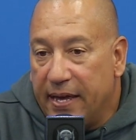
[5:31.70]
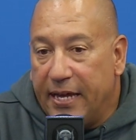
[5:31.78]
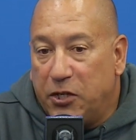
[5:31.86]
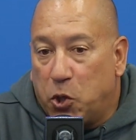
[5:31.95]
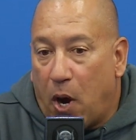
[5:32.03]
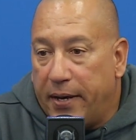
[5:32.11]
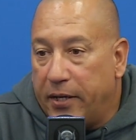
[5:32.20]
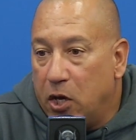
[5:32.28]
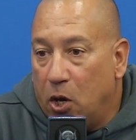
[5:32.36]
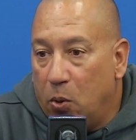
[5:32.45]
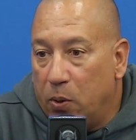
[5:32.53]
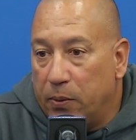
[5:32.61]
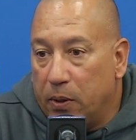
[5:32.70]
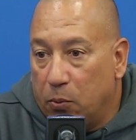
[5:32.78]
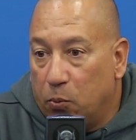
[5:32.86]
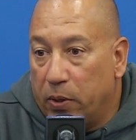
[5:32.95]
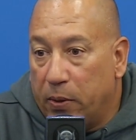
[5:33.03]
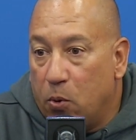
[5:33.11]
He tried to go
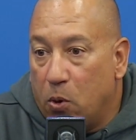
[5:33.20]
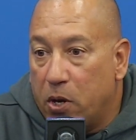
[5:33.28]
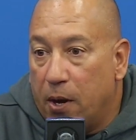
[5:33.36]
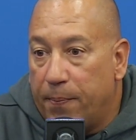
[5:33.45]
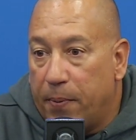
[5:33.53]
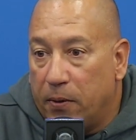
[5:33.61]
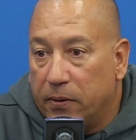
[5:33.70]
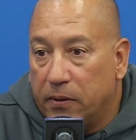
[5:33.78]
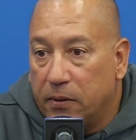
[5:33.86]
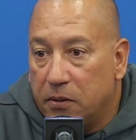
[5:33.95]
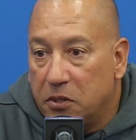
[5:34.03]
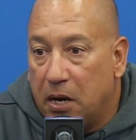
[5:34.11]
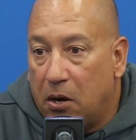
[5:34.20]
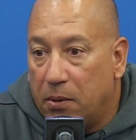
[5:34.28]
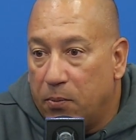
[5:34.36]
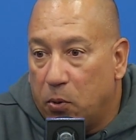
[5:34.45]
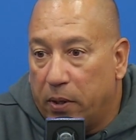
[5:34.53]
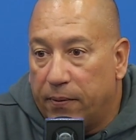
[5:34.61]
when he woke up on
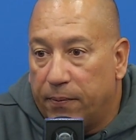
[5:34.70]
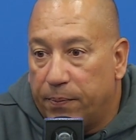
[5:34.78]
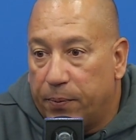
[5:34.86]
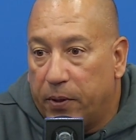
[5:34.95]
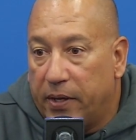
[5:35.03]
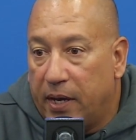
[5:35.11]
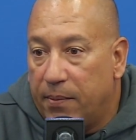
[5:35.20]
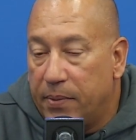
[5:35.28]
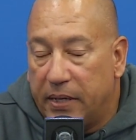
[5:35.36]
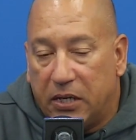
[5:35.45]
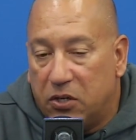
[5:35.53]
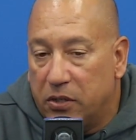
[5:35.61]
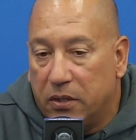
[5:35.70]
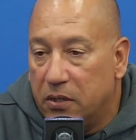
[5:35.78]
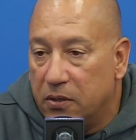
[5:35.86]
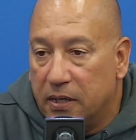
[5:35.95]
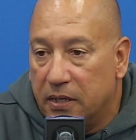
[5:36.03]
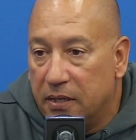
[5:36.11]
Saturday morning pregame, but he couldn't
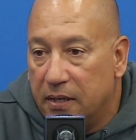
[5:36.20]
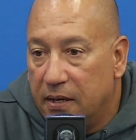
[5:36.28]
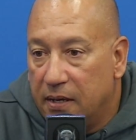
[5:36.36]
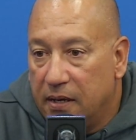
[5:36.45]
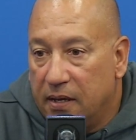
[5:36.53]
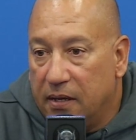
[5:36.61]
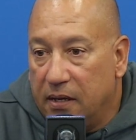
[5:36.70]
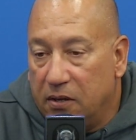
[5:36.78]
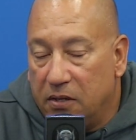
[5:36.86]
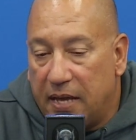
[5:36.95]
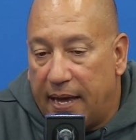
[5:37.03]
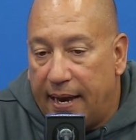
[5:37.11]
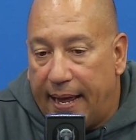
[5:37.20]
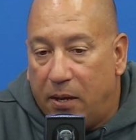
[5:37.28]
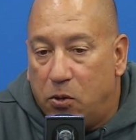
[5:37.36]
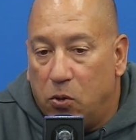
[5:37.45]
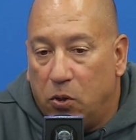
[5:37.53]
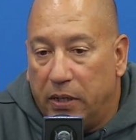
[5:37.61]
do it. You know, he's had
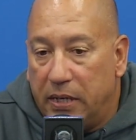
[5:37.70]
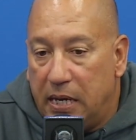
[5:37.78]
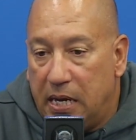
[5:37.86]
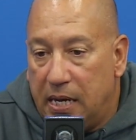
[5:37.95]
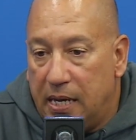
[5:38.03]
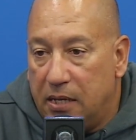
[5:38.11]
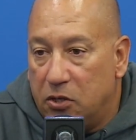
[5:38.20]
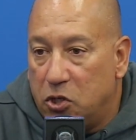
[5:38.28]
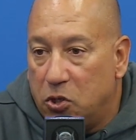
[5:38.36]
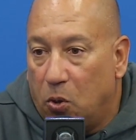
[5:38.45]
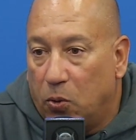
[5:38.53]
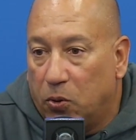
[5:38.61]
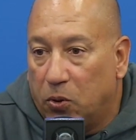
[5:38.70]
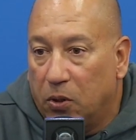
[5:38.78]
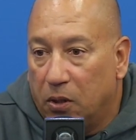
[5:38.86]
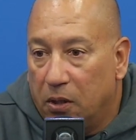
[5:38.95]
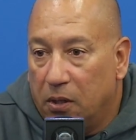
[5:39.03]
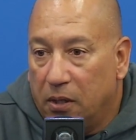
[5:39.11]
ankle and knee and
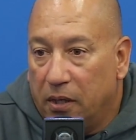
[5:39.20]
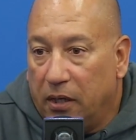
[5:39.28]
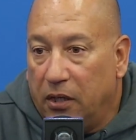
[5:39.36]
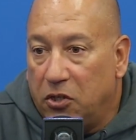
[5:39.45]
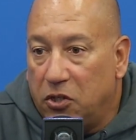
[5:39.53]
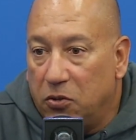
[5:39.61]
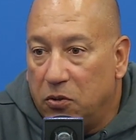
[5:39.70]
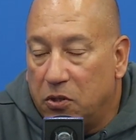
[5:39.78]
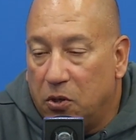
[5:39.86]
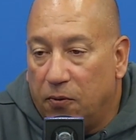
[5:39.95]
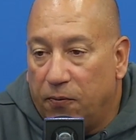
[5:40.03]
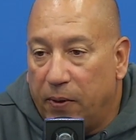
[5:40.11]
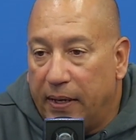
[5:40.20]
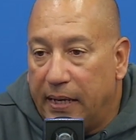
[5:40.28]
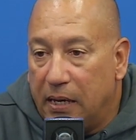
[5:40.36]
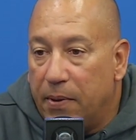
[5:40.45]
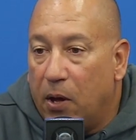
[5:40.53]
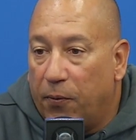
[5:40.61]
shoulder issues. So if we can
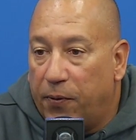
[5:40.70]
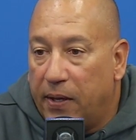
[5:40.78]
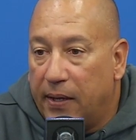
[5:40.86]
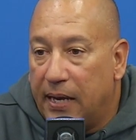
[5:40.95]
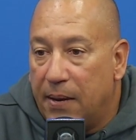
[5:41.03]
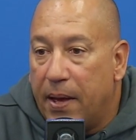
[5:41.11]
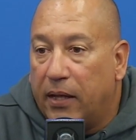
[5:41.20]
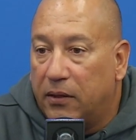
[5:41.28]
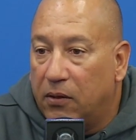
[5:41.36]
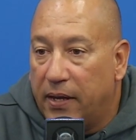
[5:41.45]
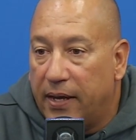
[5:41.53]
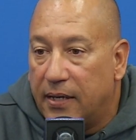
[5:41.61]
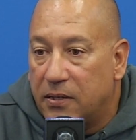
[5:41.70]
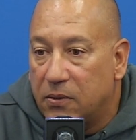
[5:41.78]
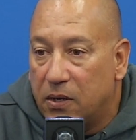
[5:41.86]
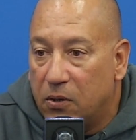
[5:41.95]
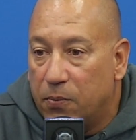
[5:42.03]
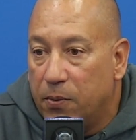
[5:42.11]
get him healthy and get him out there,
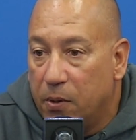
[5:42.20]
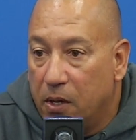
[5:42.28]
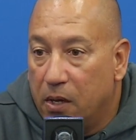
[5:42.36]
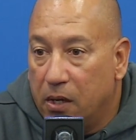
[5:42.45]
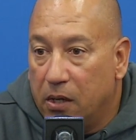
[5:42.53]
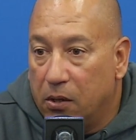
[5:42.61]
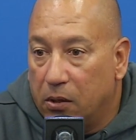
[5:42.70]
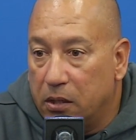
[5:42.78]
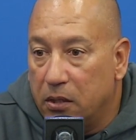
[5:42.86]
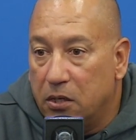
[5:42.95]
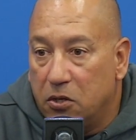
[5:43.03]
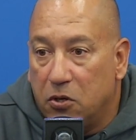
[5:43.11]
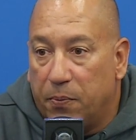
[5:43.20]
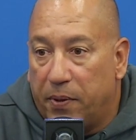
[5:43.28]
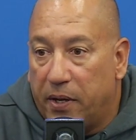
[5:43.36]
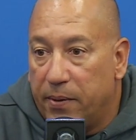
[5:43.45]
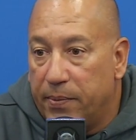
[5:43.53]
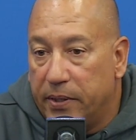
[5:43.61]
yes, he'll continue to
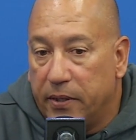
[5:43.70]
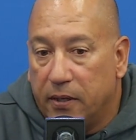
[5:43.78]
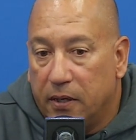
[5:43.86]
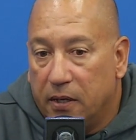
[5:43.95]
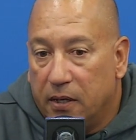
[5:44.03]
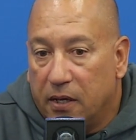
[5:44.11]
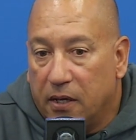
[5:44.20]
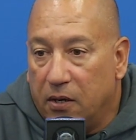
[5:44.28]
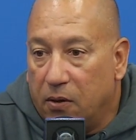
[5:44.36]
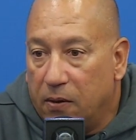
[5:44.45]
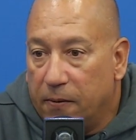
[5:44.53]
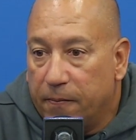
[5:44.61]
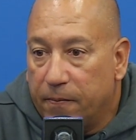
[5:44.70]
play. But, you know,